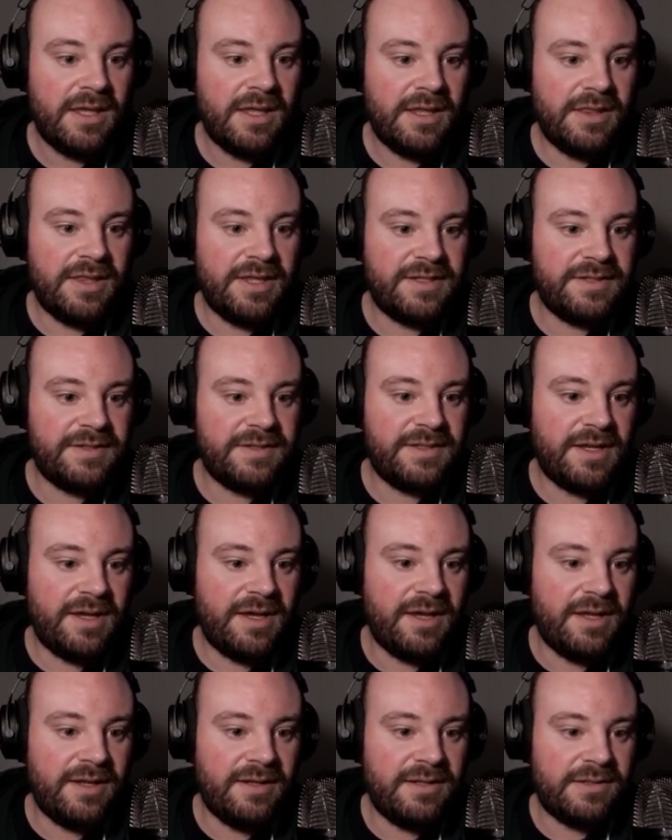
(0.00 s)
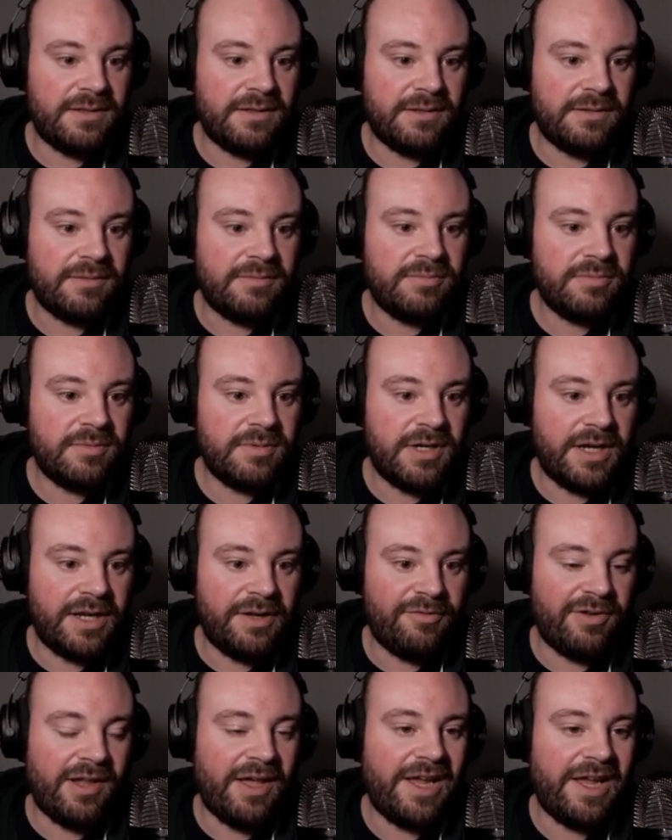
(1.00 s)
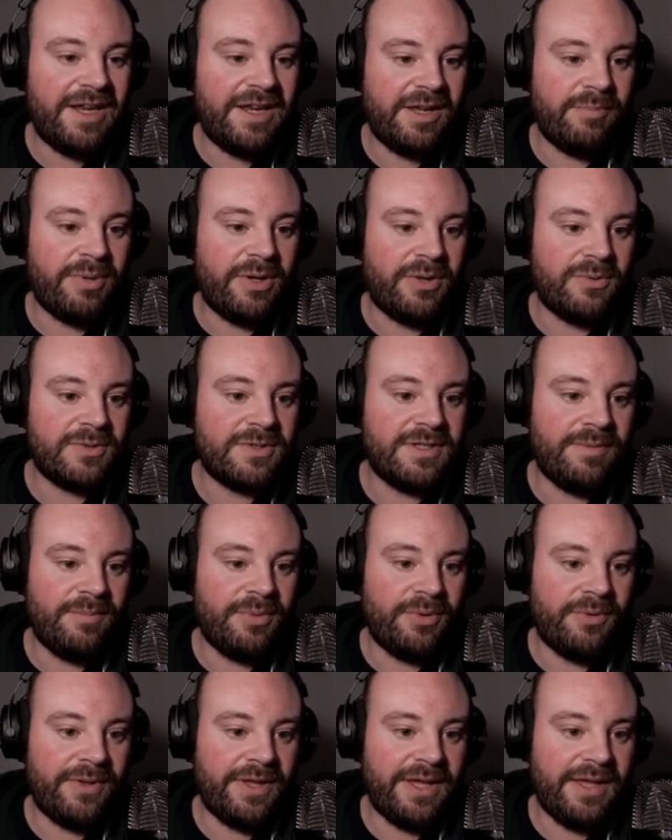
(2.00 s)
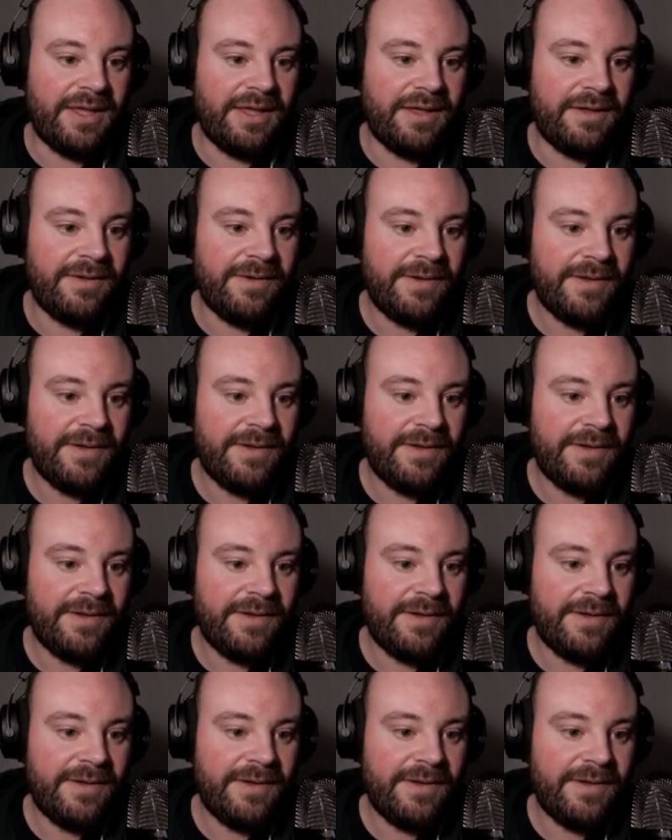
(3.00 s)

This little kind of lightning bolt symbol here,